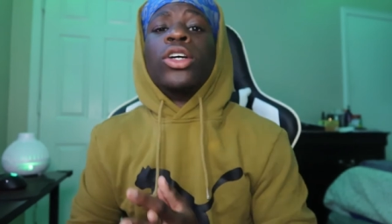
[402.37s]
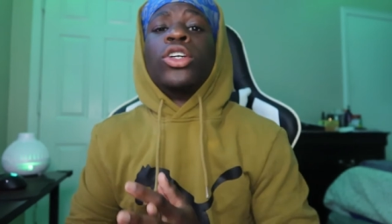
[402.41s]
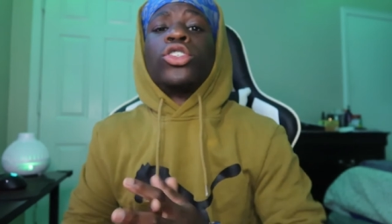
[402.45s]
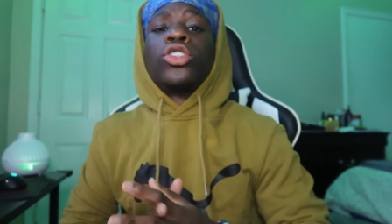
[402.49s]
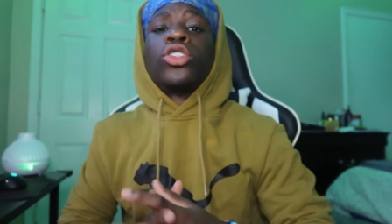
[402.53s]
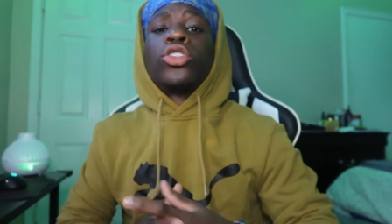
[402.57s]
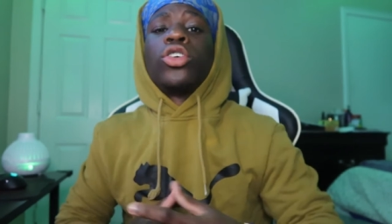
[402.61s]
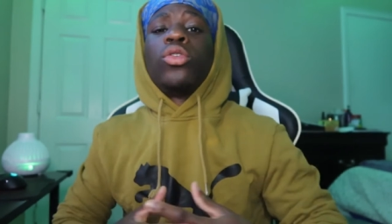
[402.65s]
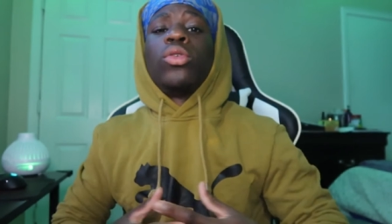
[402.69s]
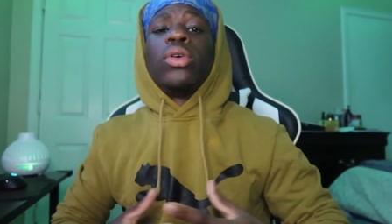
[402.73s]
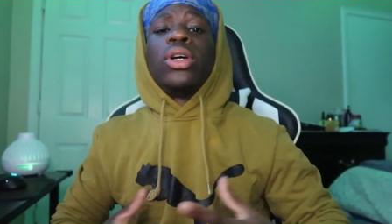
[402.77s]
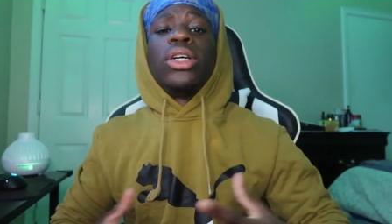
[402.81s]

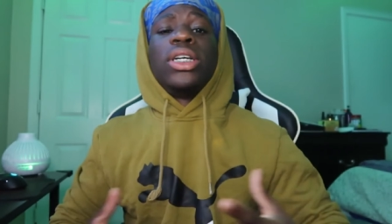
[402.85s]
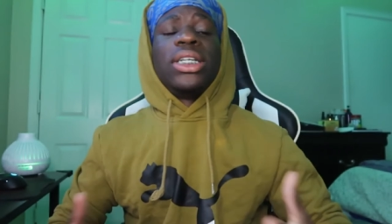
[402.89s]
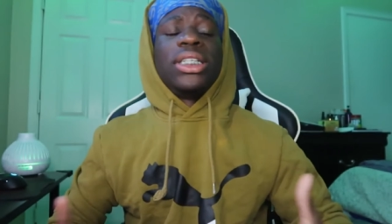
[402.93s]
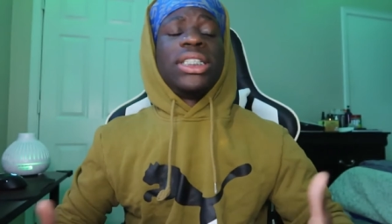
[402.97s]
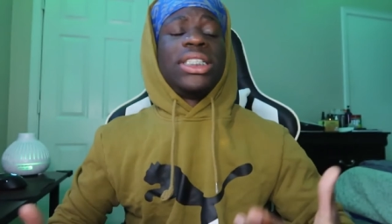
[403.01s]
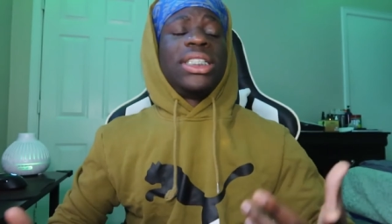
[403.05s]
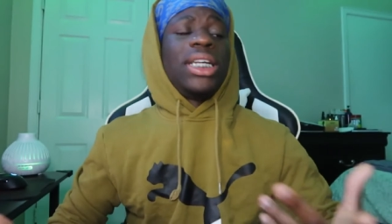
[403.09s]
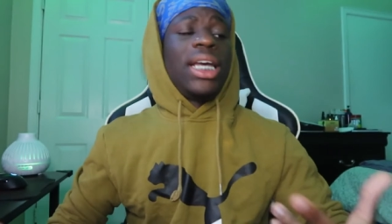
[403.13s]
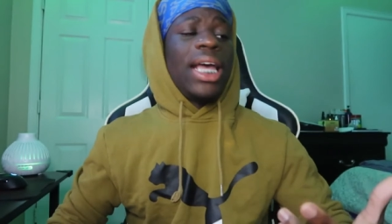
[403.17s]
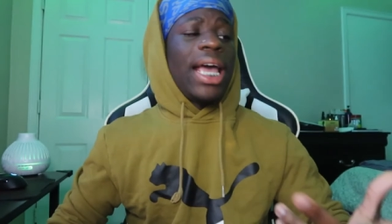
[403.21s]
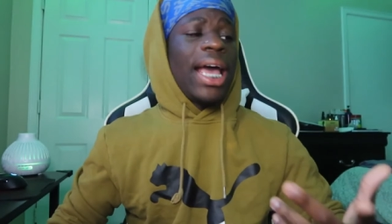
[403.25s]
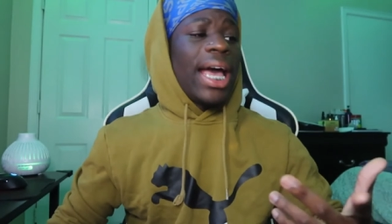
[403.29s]
So
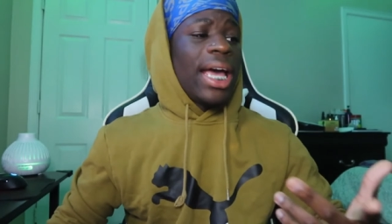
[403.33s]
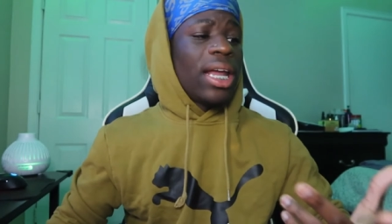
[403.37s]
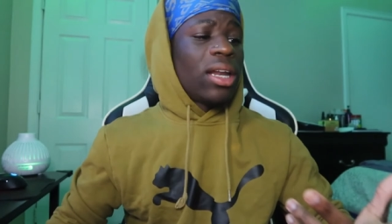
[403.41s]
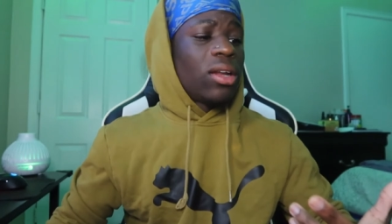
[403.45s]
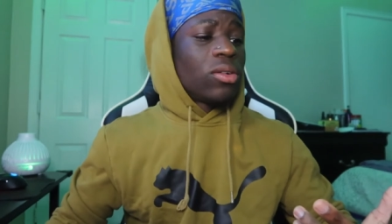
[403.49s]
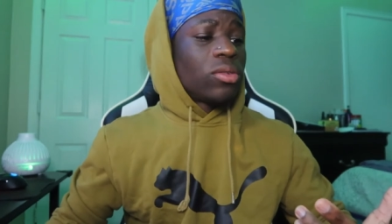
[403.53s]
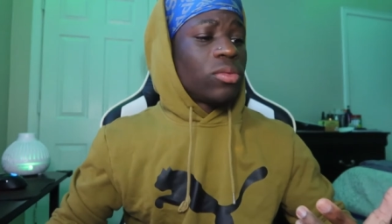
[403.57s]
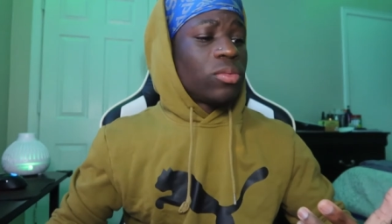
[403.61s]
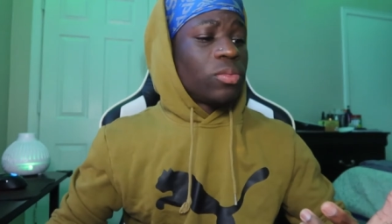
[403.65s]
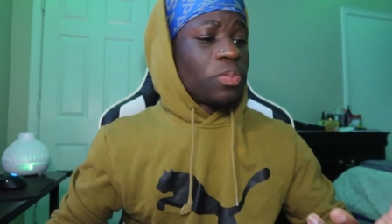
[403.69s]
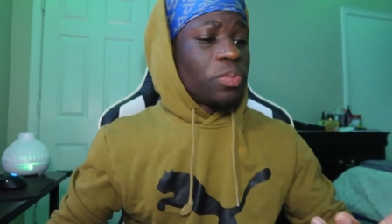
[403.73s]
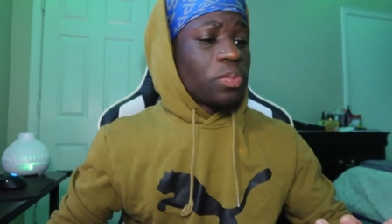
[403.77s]
she had
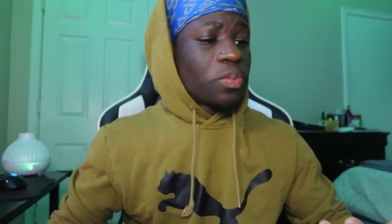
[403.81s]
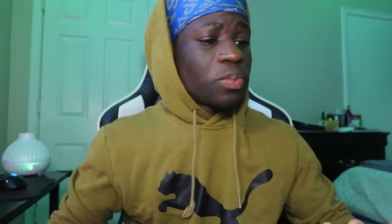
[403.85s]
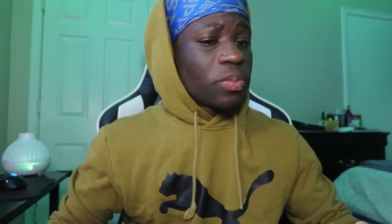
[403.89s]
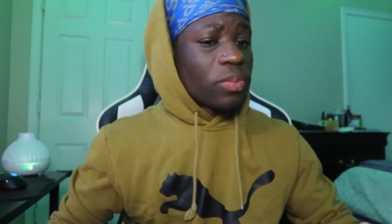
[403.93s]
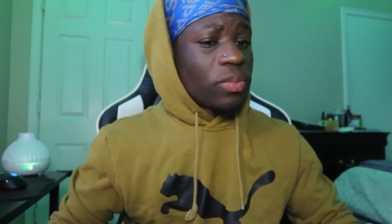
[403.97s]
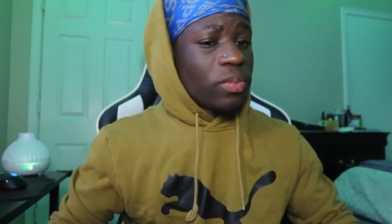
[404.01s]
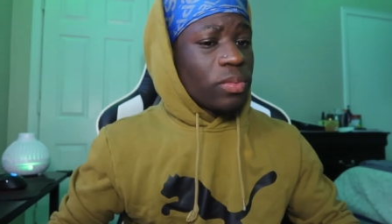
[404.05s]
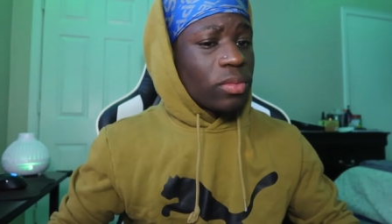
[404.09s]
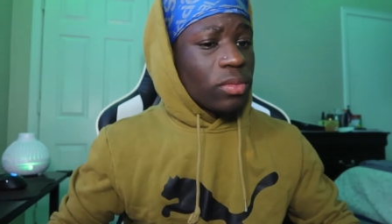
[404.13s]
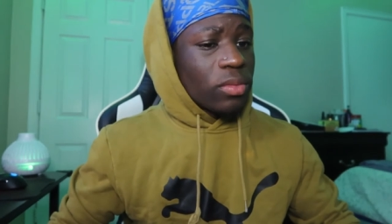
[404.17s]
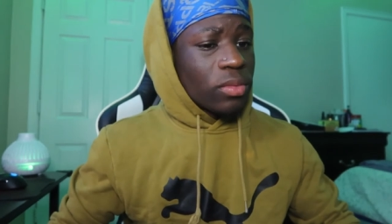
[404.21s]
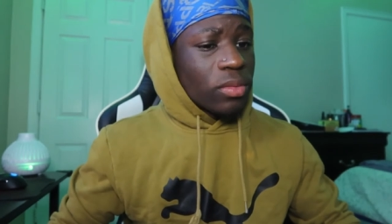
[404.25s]
them
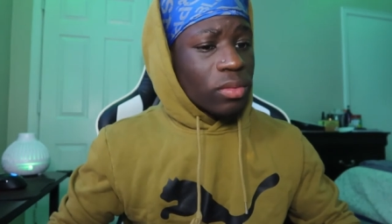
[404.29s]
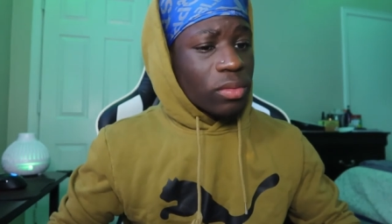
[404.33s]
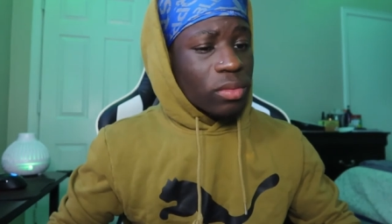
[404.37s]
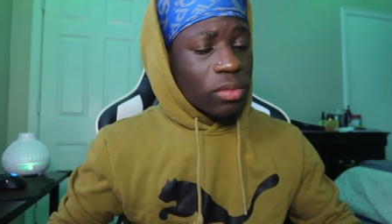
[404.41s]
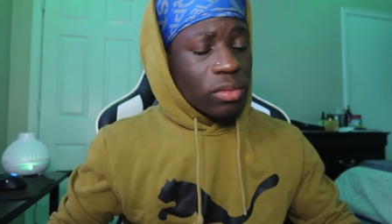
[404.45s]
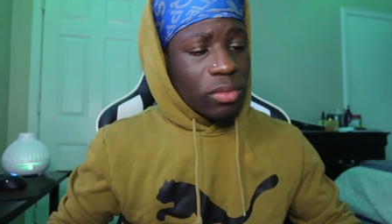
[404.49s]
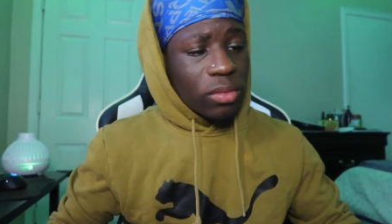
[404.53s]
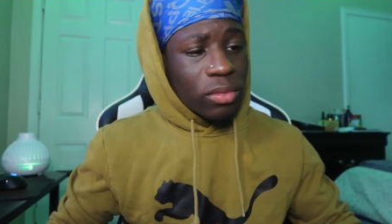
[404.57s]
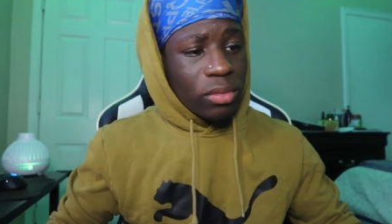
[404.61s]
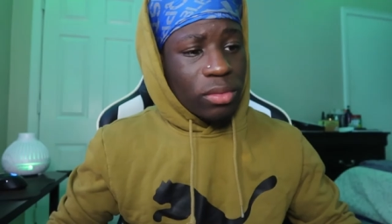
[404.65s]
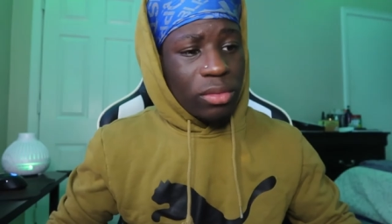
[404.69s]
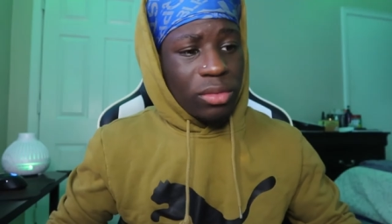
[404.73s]

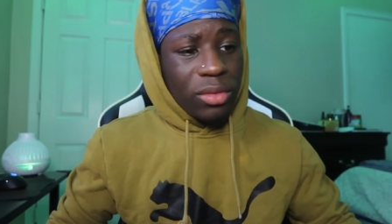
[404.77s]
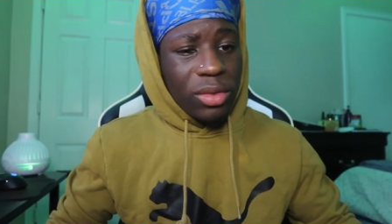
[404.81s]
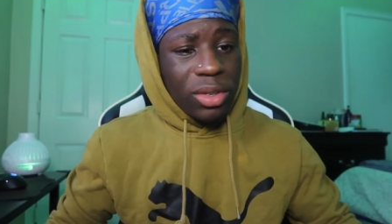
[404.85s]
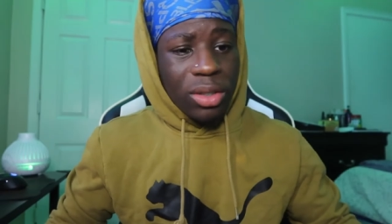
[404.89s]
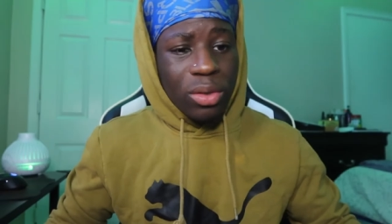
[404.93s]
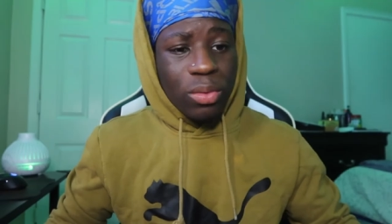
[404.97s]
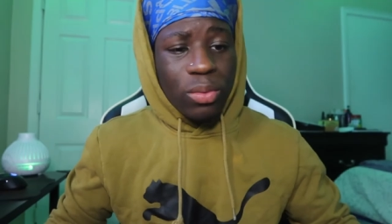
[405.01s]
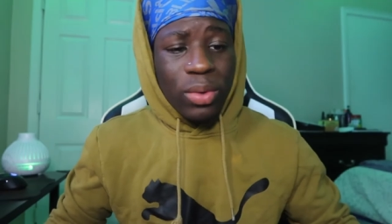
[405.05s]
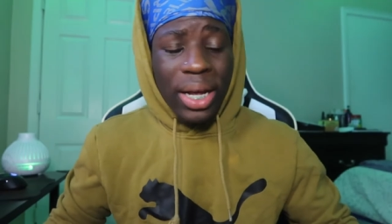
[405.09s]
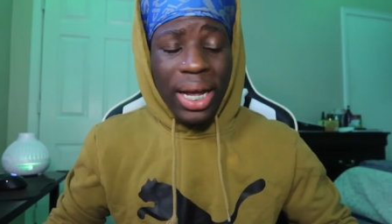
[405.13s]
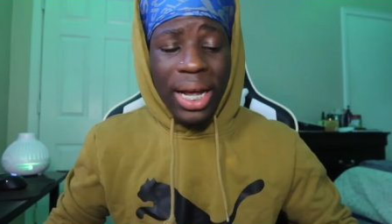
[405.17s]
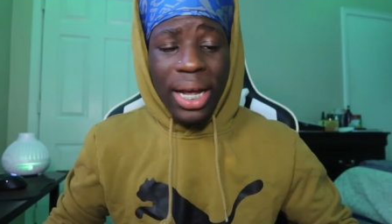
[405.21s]

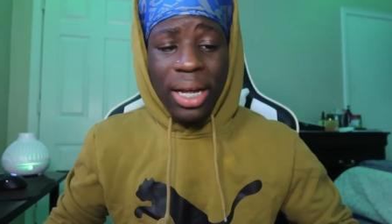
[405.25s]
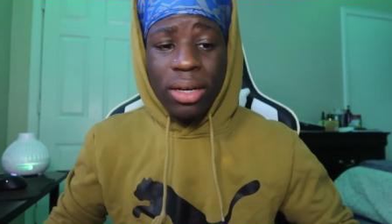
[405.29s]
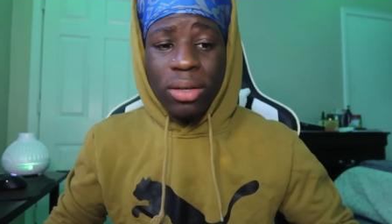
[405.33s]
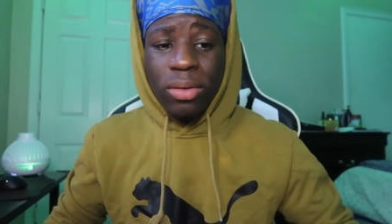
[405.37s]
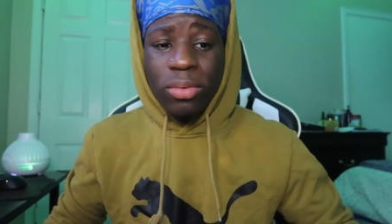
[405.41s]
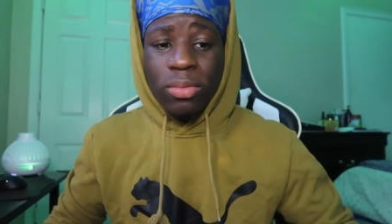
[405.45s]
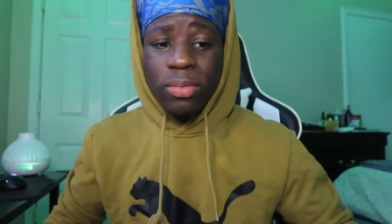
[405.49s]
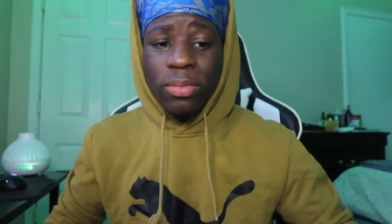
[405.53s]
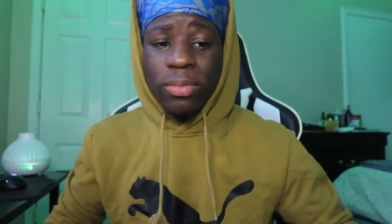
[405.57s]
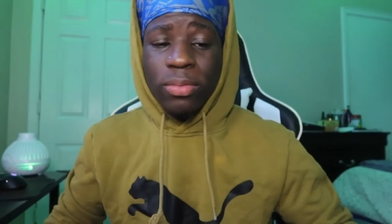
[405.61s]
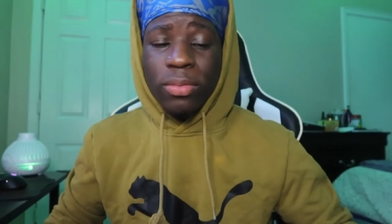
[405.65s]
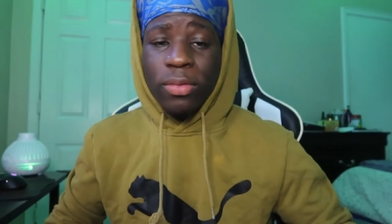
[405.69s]
we had
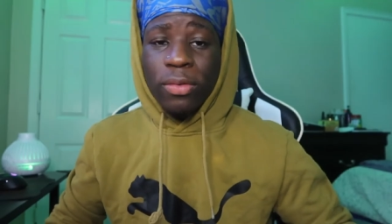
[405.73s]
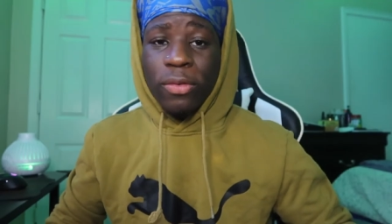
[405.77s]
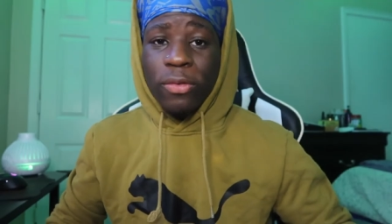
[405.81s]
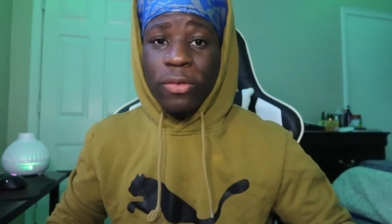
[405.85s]
them